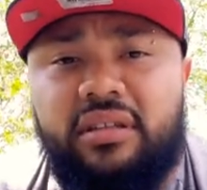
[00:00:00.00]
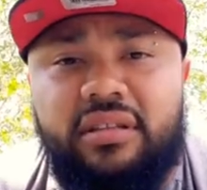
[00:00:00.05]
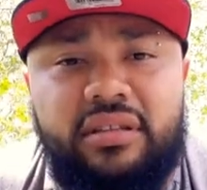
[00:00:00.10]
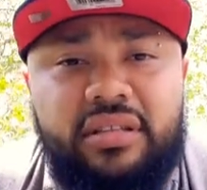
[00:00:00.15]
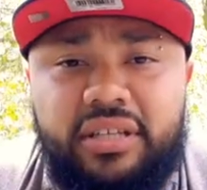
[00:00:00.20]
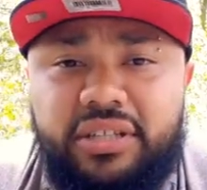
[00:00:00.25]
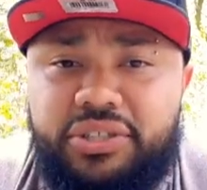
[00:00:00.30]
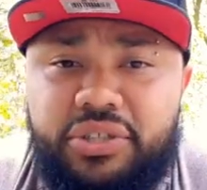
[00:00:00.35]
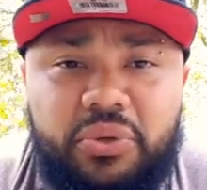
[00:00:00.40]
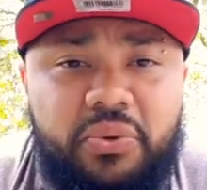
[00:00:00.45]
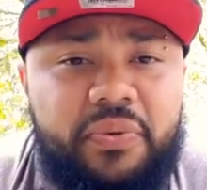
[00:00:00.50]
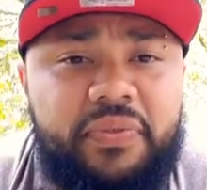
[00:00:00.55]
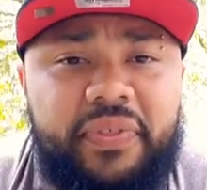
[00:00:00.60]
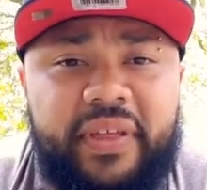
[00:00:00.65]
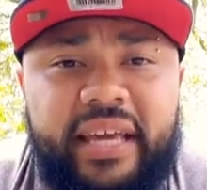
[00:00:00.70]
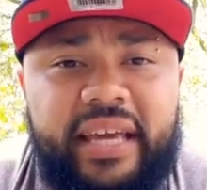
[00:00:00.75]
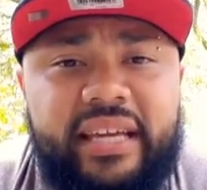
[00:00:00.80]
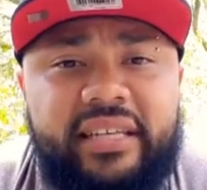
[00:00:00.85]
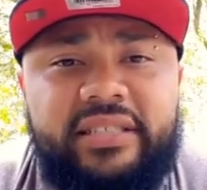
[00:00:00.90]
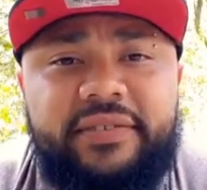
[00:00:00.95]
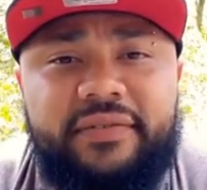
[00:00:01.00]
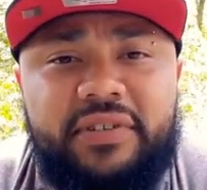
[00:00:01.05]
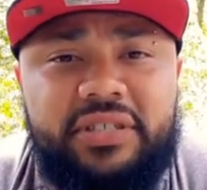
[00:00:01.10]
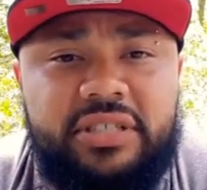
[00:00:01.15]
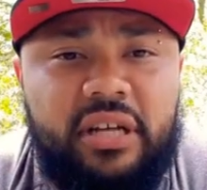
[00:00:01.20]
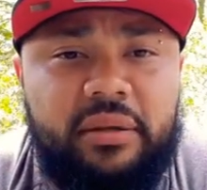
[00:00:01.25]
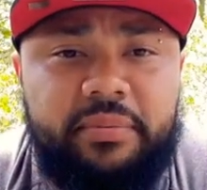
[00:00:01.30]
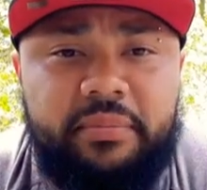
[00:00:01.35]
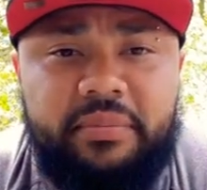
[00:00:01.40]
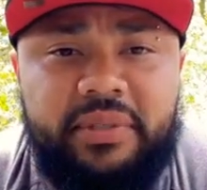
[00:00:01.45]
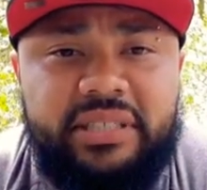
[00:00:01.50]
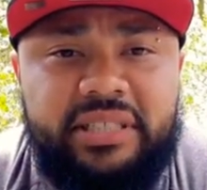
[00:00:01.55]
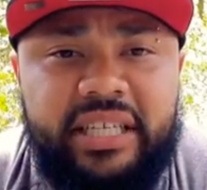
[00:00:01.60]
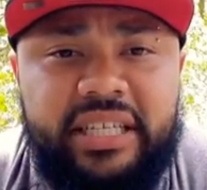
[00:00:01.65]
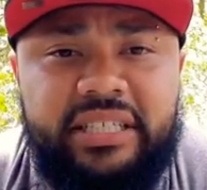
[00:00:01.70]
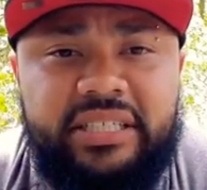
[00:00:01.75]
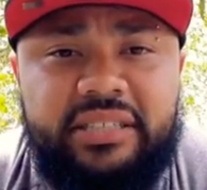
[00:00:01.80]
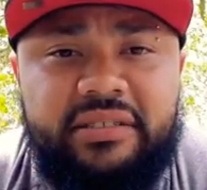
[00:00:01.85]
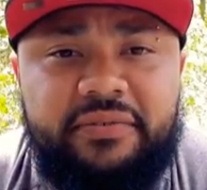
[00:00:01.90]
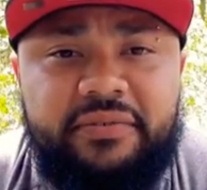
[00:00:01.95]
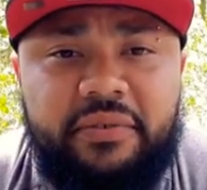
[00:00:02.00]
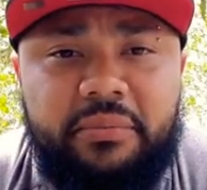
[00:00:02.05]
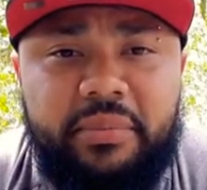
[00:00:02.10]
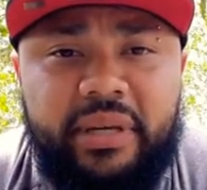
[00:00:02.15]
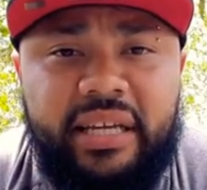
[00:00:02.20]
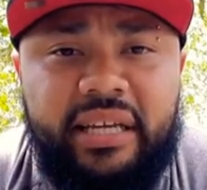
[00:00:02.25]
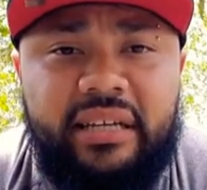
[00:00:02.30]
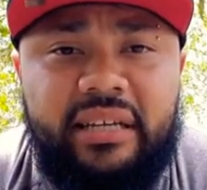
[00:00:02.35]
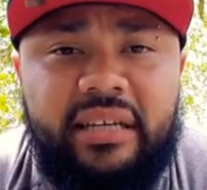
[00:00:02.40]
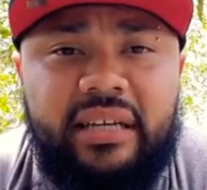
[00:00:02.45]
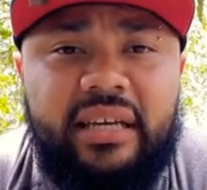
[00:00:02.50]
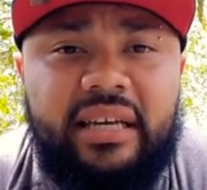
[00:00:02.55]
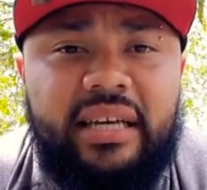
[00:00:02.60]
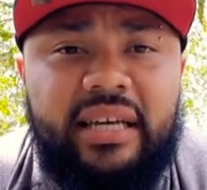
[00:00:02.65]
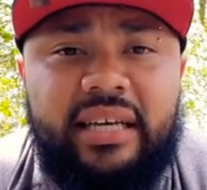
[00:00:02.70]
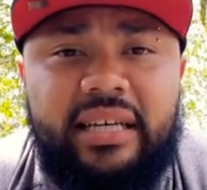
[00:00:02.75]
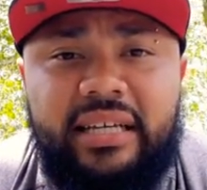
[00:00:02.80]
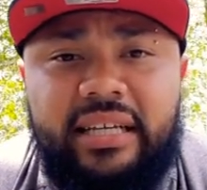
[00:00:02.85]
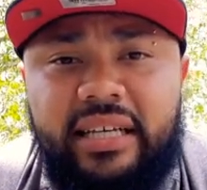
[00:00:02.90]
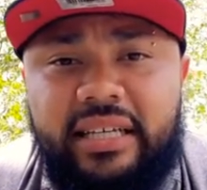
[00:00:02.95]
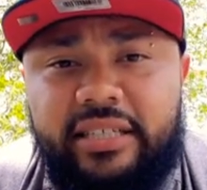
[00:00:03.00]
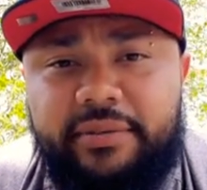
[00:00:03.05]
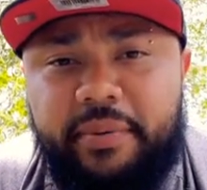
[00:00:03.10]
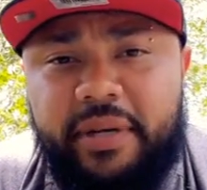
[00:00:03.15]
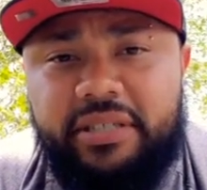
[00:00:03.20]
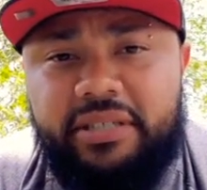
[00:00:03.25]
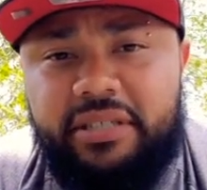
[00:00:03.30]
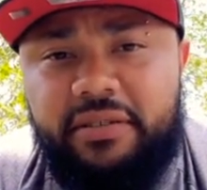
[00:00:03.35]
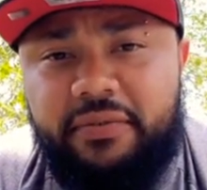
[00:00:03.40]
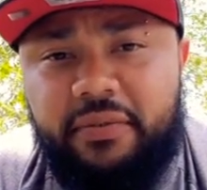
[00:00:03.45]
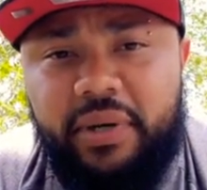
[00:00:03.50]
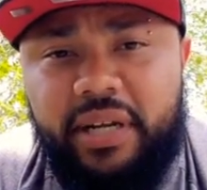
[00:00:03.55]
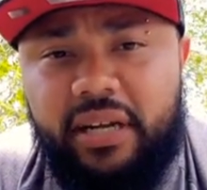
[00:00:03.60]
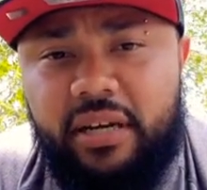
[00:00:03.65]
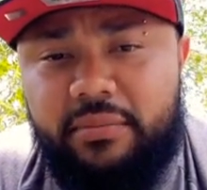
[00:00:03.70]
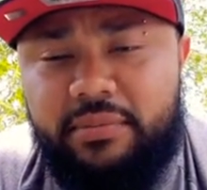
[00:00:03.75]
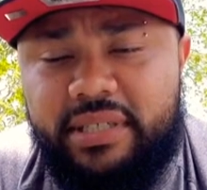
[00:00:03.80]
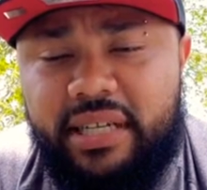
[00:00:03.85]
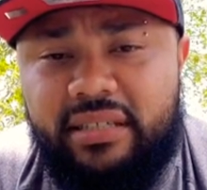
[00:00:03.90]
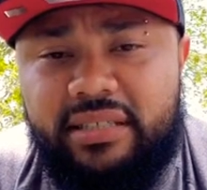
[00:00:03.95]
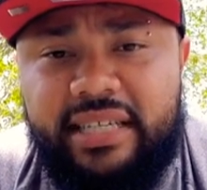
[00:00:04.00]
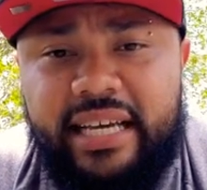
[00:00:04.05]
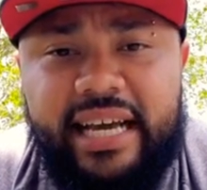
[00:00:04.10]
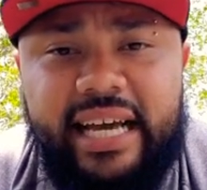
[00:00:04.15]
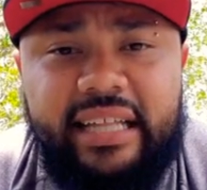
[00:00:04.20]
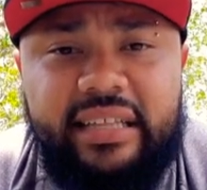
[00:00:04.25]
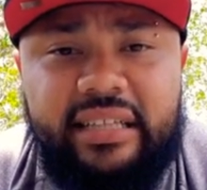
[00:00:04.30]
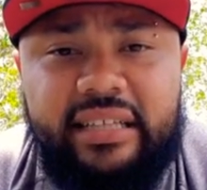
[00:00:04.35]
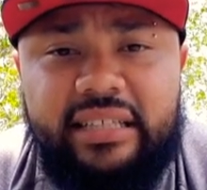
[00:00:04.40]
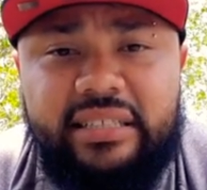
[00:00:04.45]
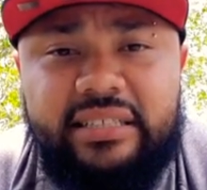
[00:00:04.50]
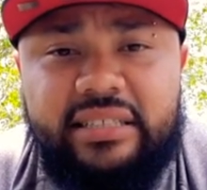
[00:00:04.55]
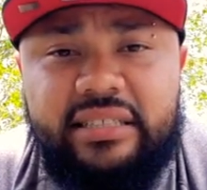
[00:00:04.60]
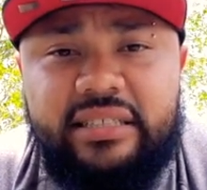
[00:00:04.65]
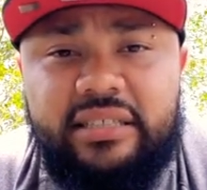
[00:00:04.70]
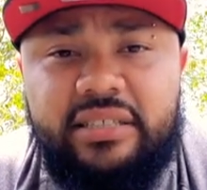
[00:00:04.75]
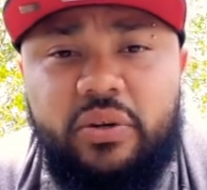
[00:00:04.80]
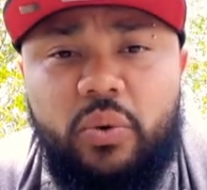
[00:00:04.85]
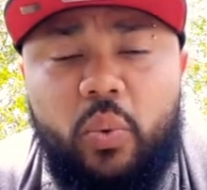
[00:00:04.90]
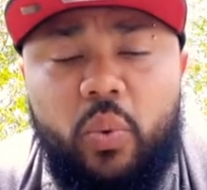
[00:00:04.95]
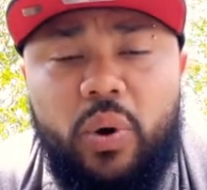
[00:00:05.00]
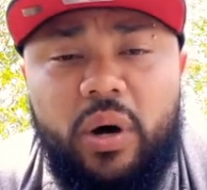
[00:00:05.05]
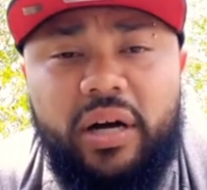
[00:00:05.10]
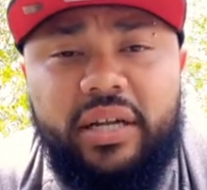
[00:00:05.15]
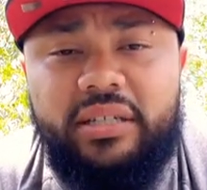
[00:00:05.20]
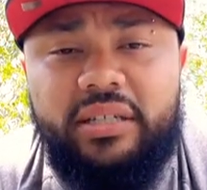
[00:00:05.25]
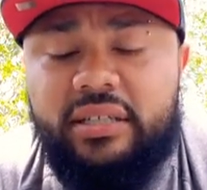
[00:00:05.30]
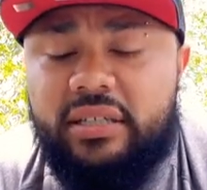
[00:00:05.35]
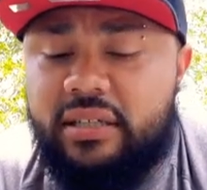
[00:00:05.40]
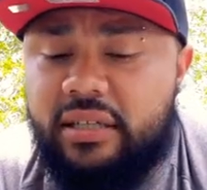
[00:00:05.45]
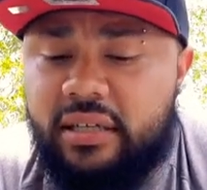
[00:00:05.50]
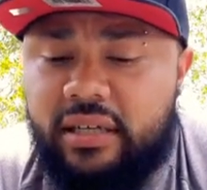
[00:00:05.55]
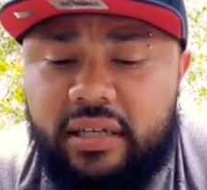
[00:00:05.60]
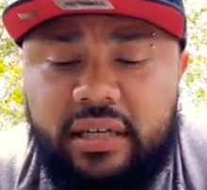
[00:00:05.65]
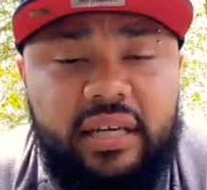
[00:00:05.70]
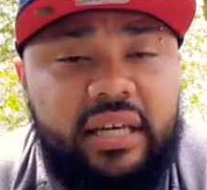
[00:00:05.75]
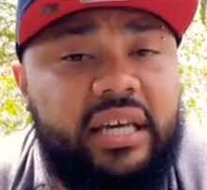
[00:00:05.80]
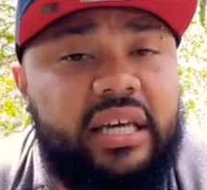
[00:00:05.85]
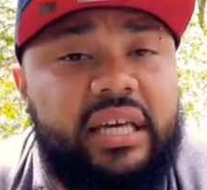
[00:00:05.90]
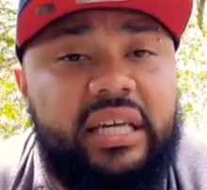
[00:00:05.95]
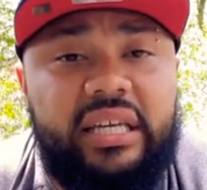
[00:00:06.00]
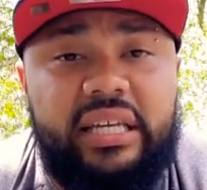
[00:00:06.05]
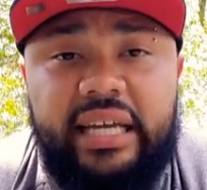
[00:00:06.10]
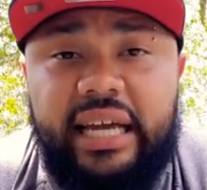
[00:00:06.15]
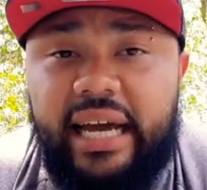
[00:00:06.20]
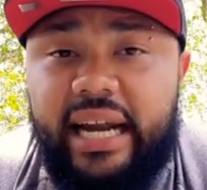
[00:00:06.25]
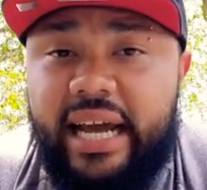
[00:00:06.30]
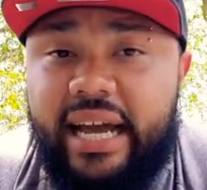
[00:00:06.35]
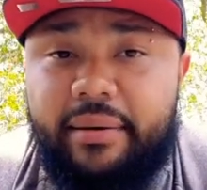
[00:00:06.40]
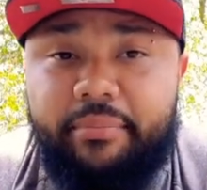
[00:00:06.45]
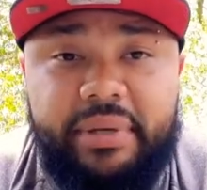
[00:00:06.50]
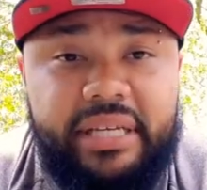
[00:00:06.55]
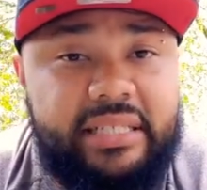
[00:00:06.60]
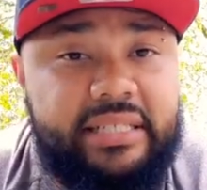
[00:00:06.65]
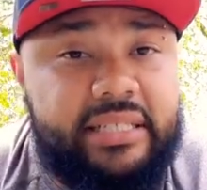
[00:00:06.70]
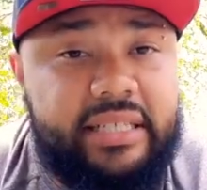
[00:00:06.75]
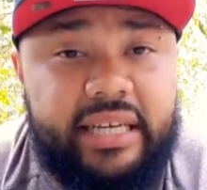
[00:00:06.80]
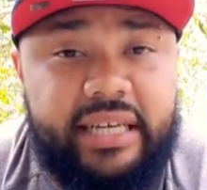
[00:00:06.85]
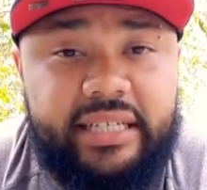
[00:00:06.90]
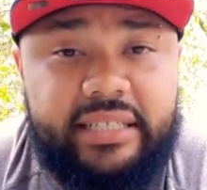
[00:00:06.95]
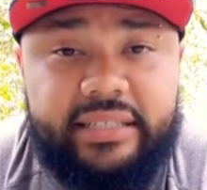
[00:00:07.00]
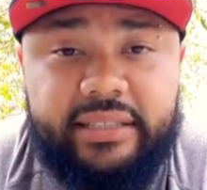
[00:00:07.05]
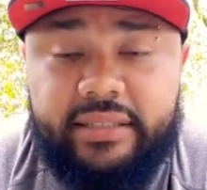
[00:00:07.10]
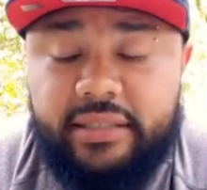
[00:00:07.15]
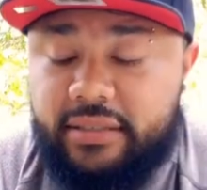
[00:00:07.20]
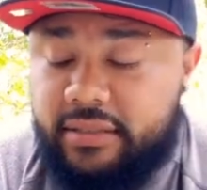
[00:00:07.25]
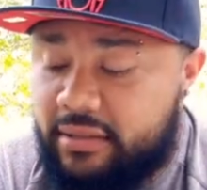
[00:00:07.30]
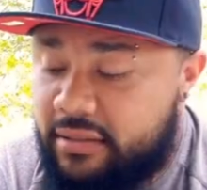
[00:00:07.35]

the two things for supplementation for me, especially for when it comes down to athletes. One, you got to have BCAAs.